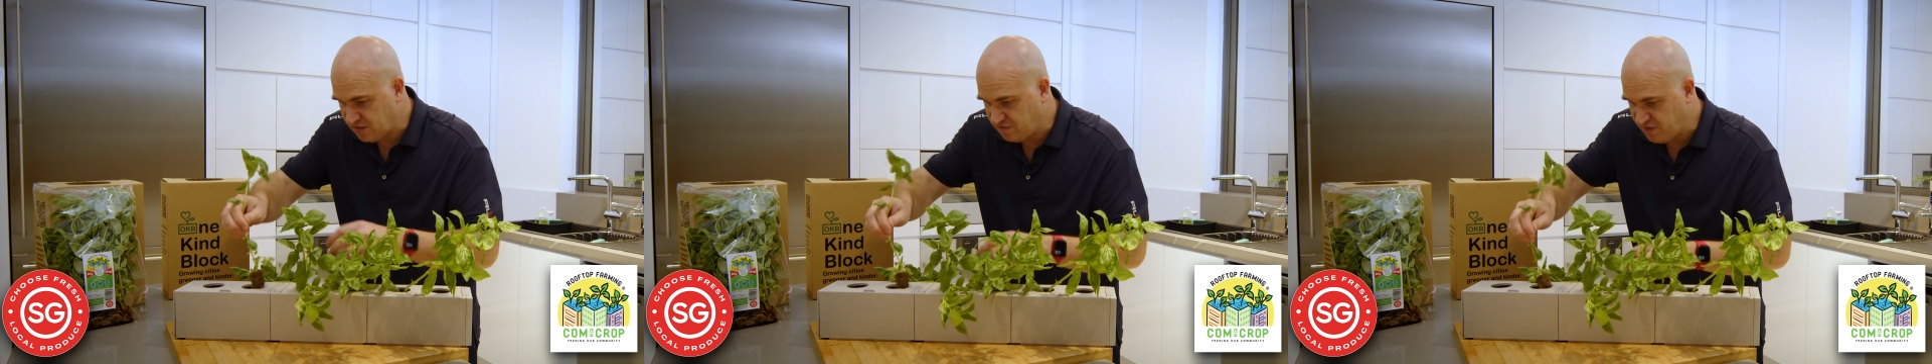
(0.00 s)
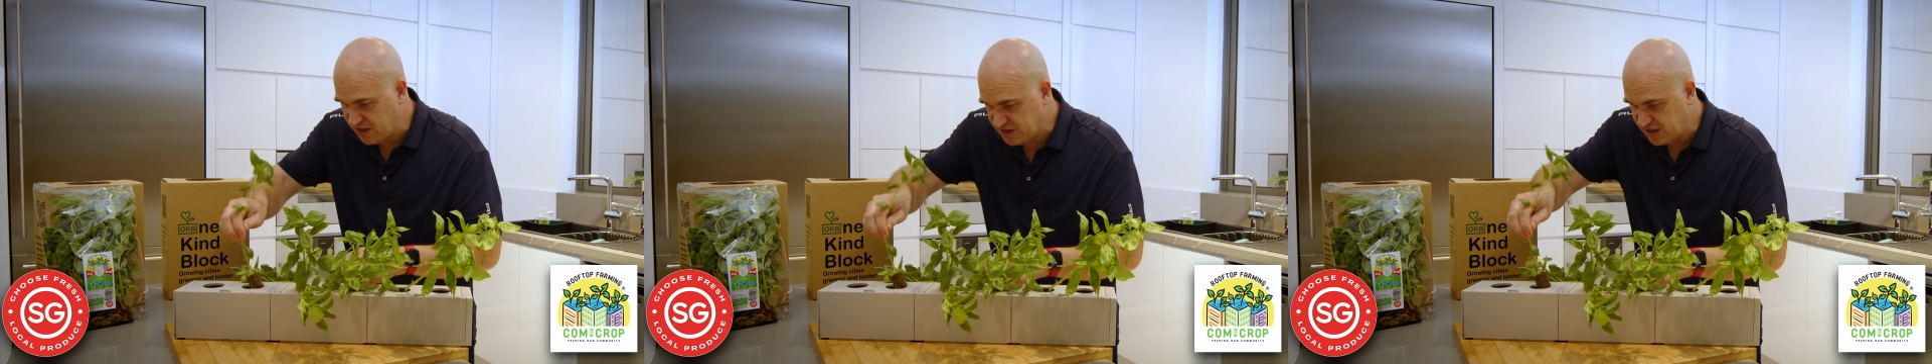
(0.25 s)
a
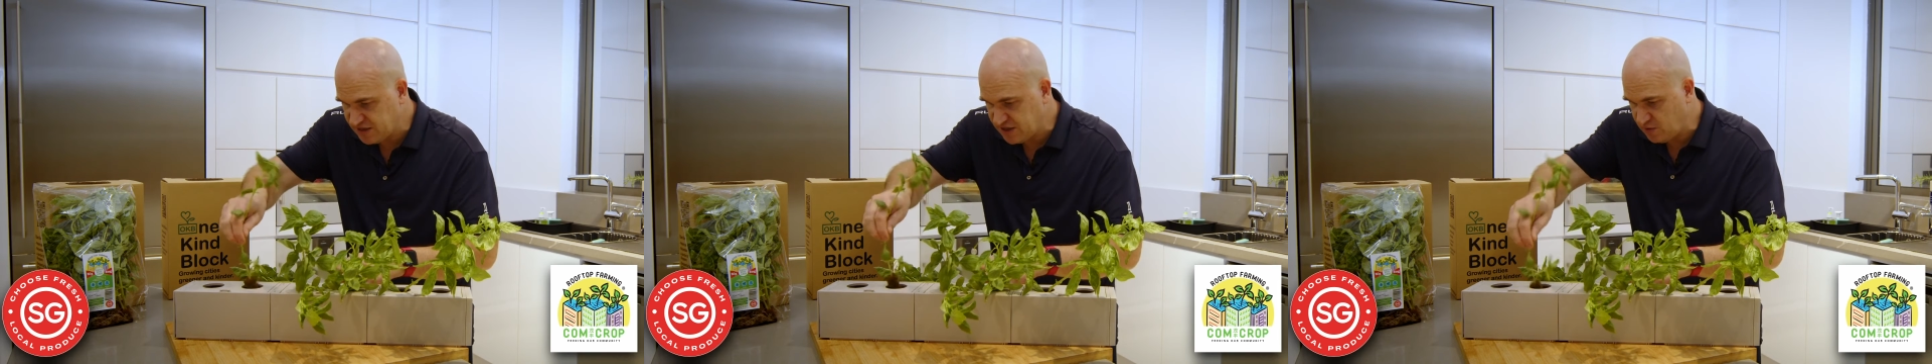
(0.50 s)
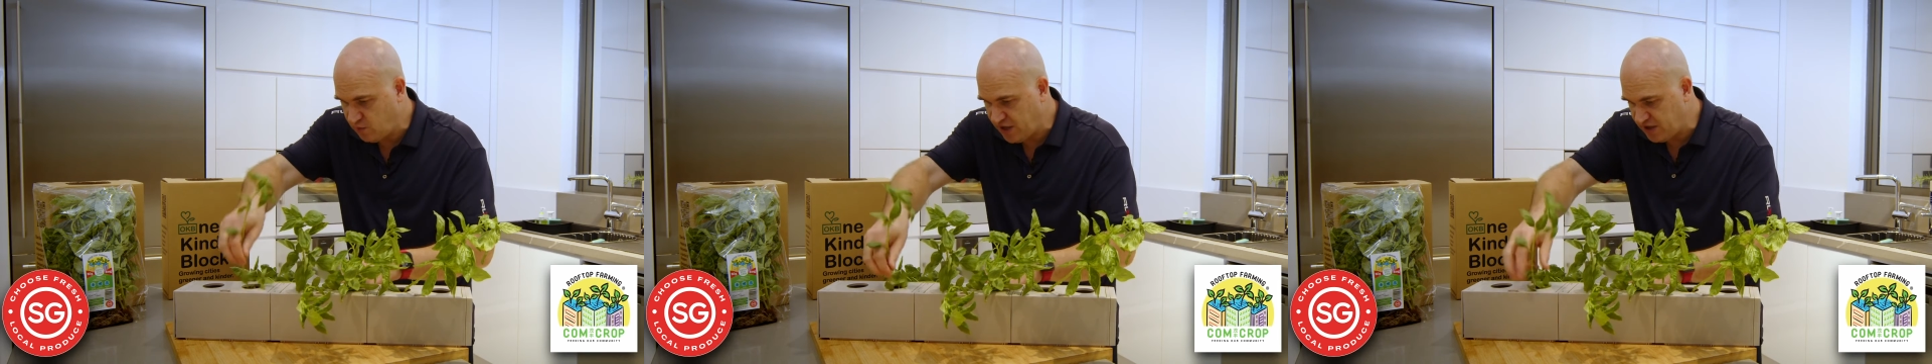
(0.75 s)

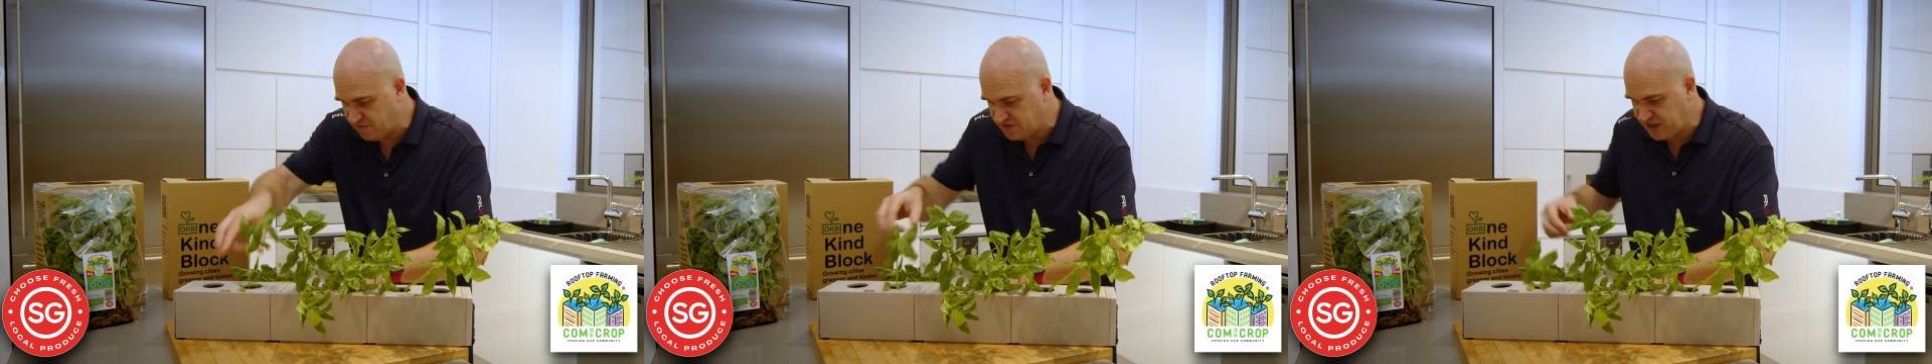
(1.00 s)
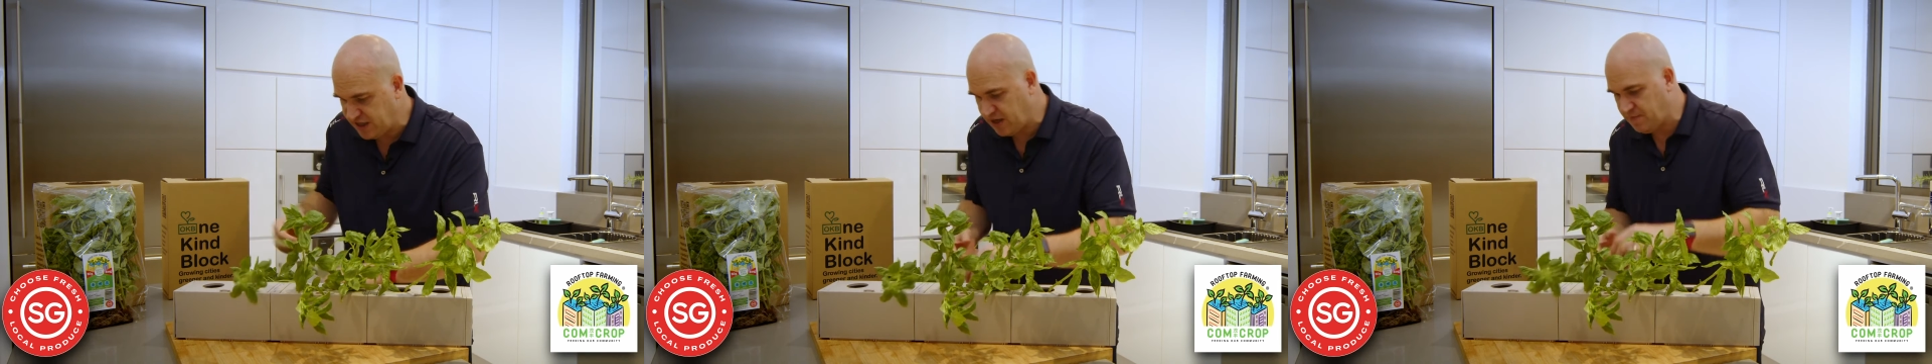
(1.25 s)
fantastic way of
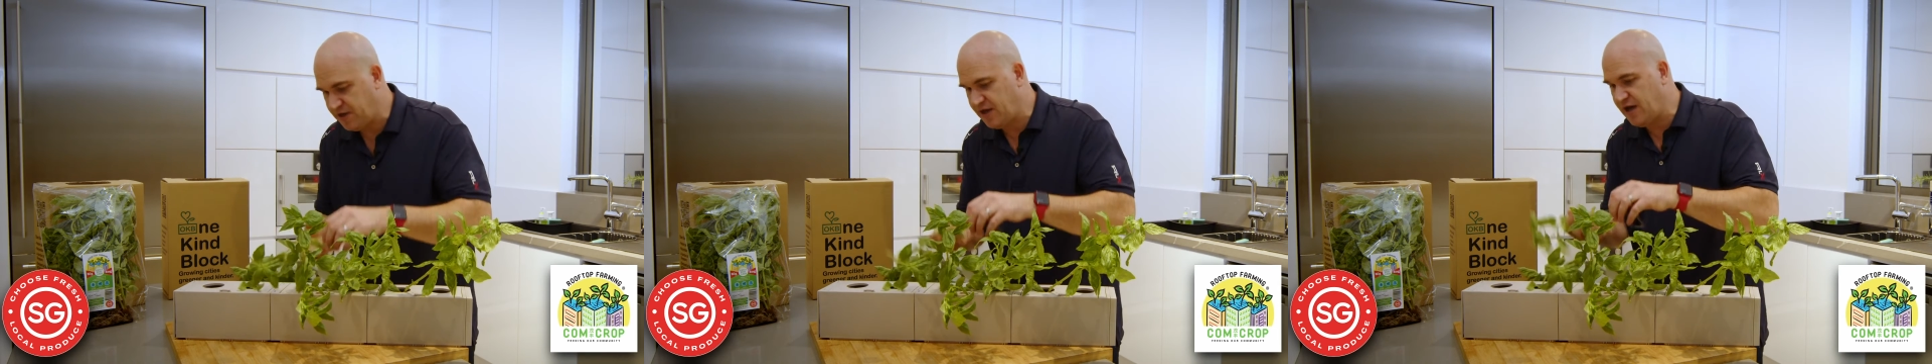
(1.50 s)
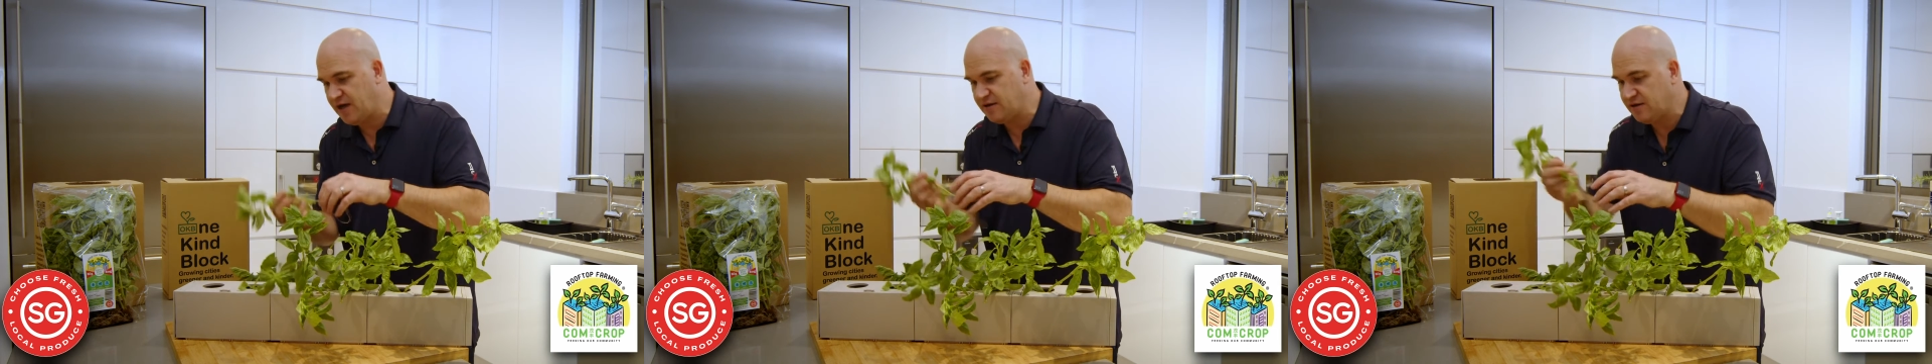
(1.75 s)
setting up a
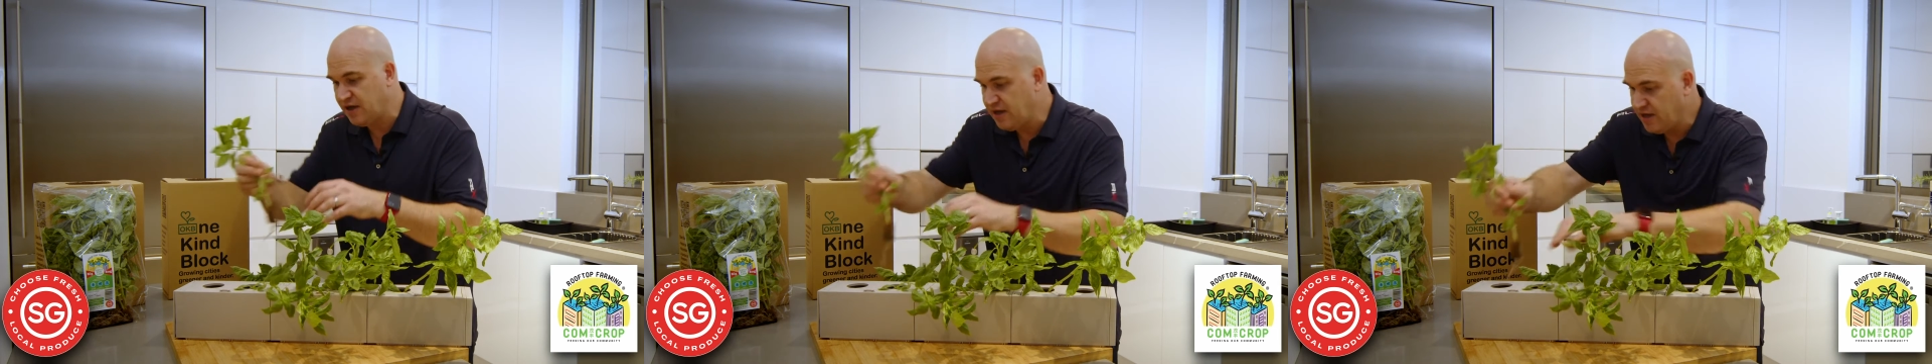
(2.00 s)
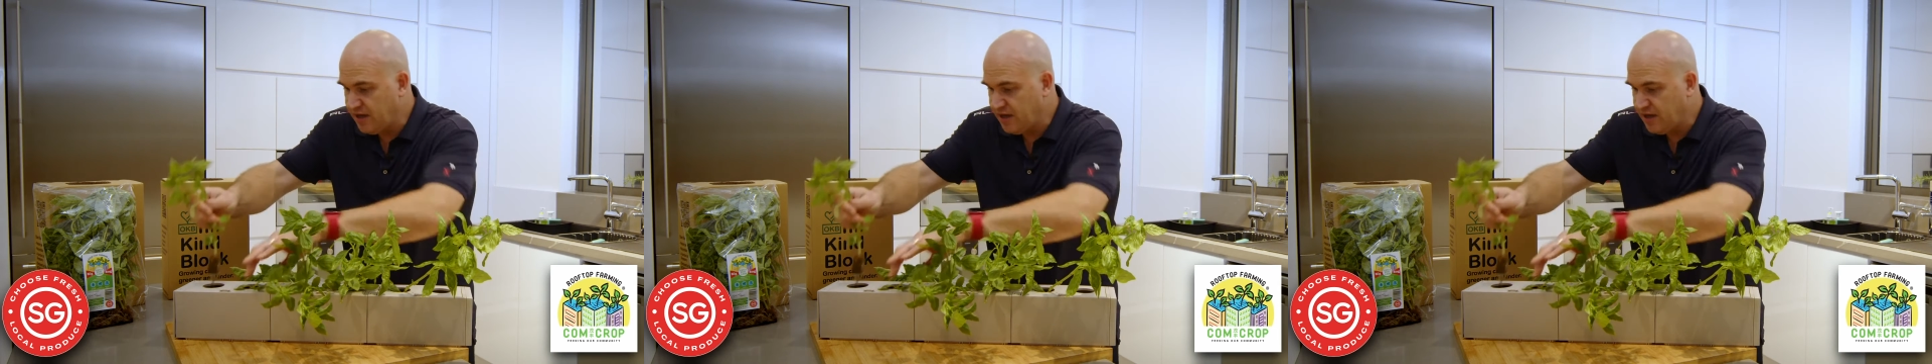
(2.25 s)
garden